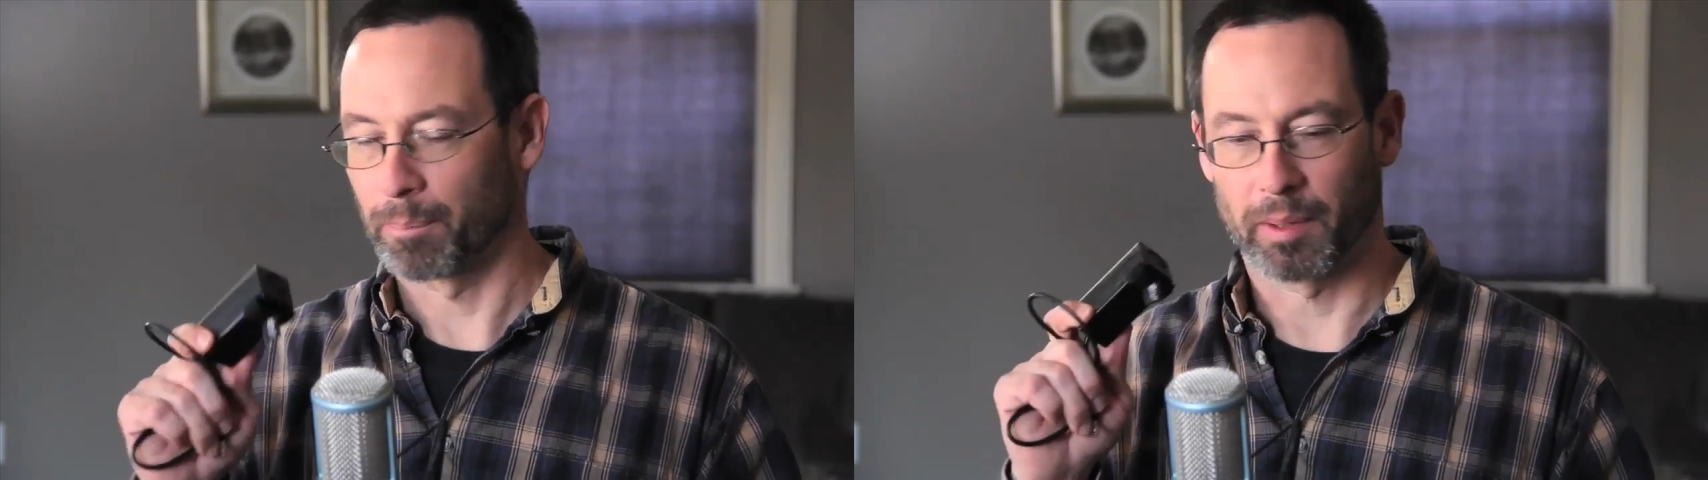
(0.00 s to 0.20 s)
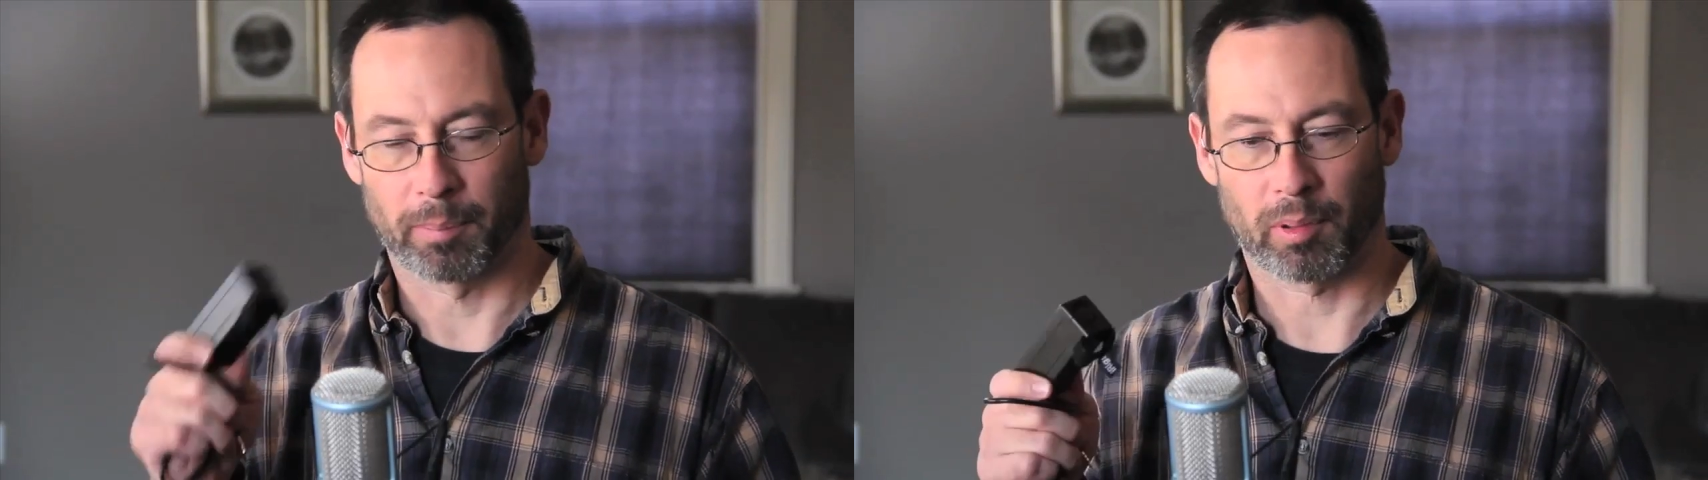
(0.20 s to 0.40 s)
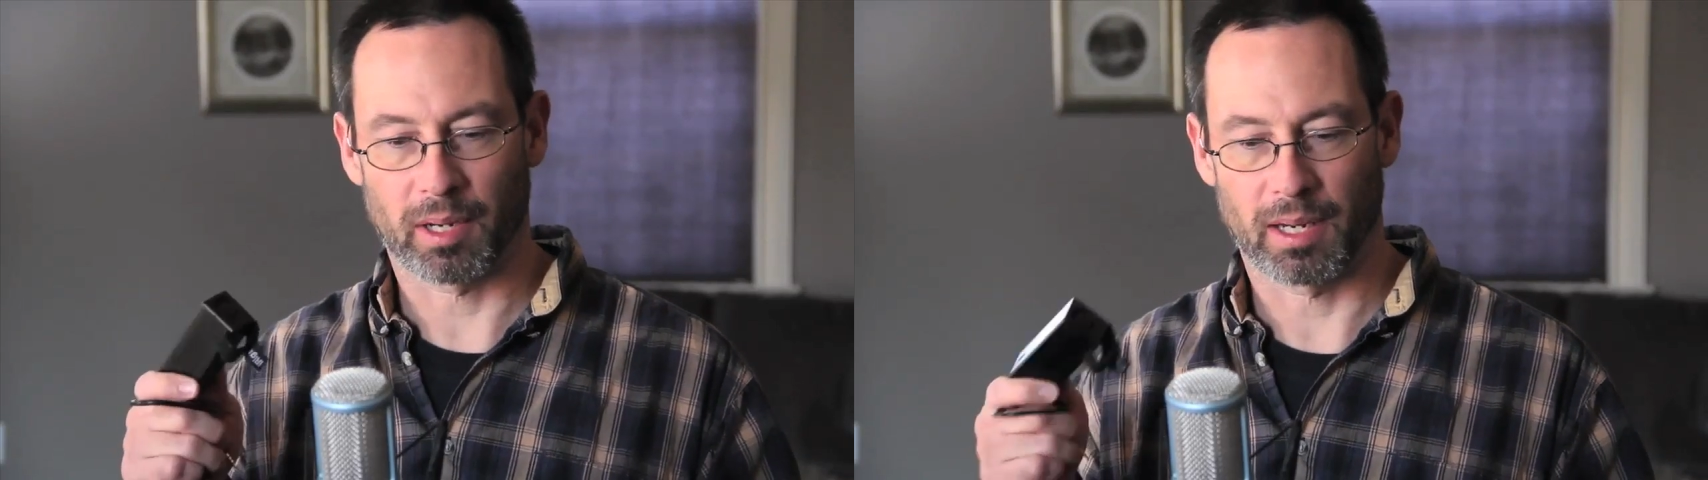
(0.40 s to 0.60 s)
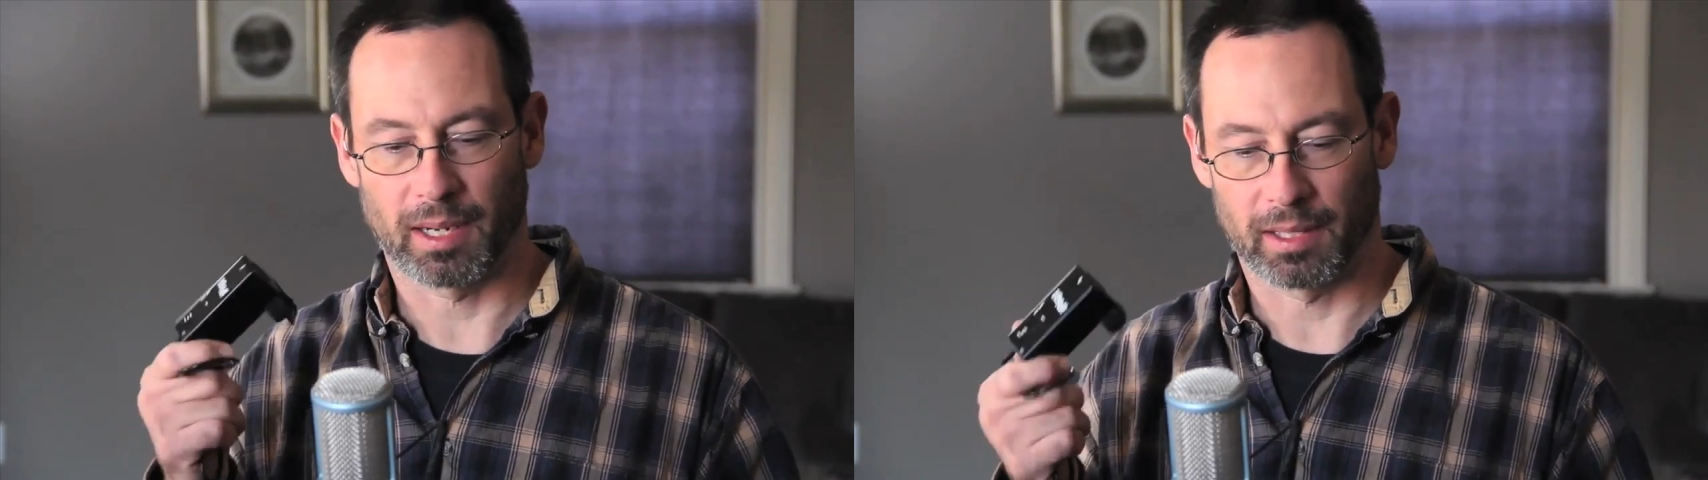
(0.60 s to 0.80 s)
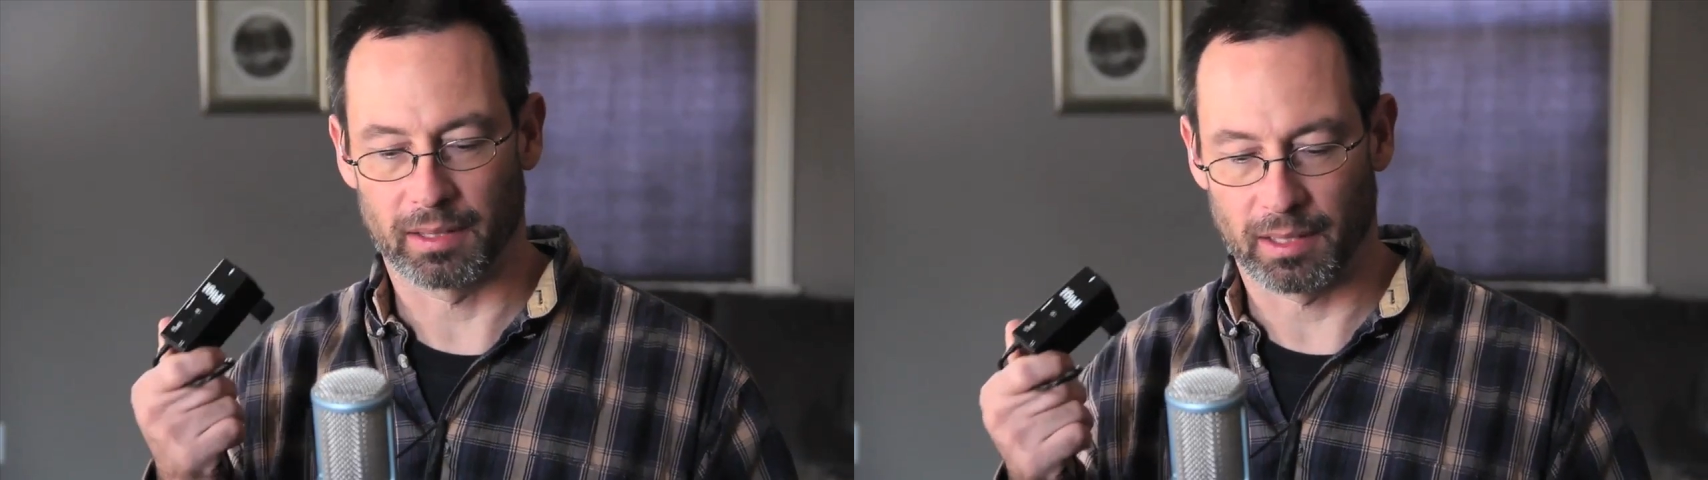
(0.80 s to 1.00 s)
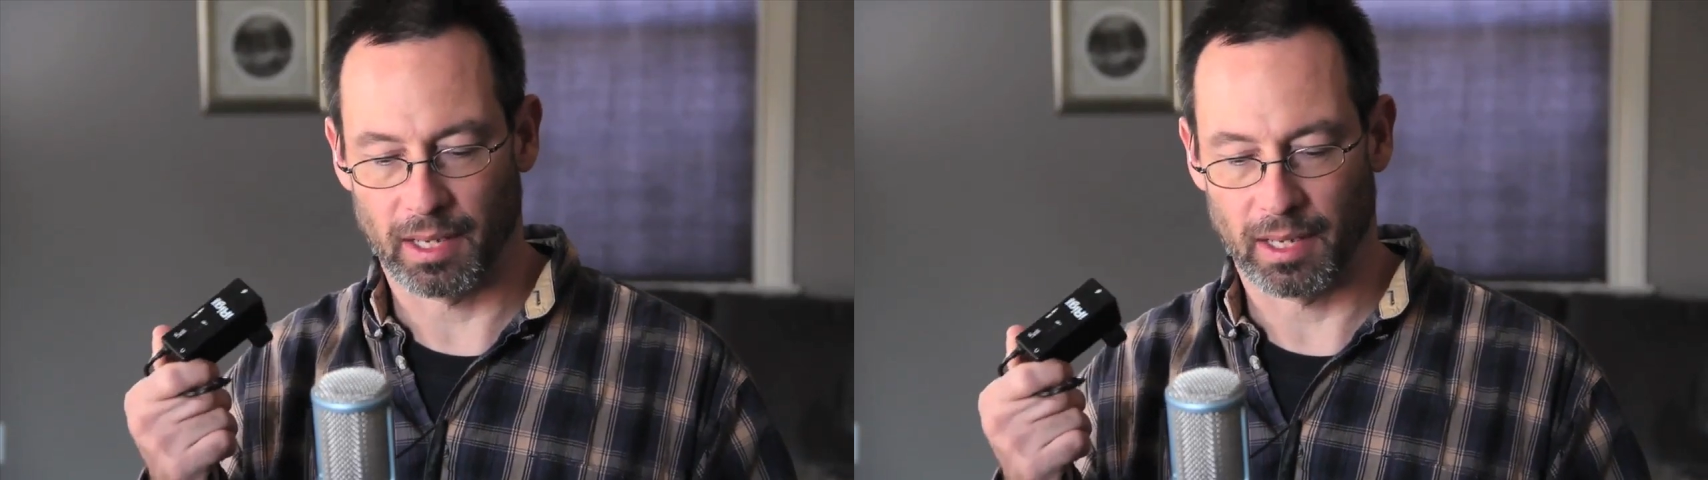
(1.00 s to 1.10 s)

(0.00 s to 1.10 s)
The pre in the